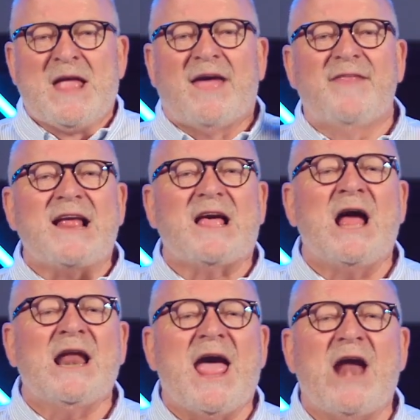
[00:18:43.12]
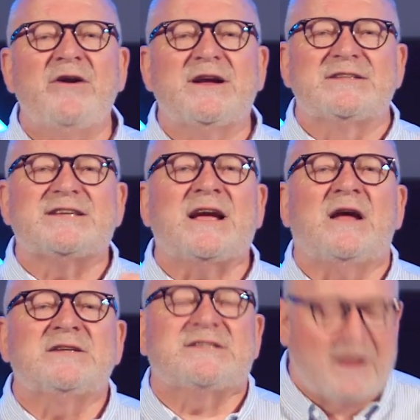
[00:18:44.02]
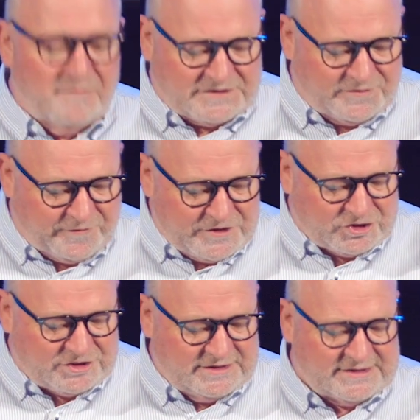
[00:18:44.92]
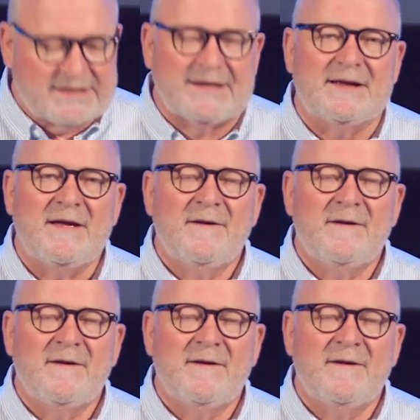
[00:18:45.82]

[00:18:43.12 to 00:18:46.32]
And that kind of arrogance, that kind of self-sufficiency,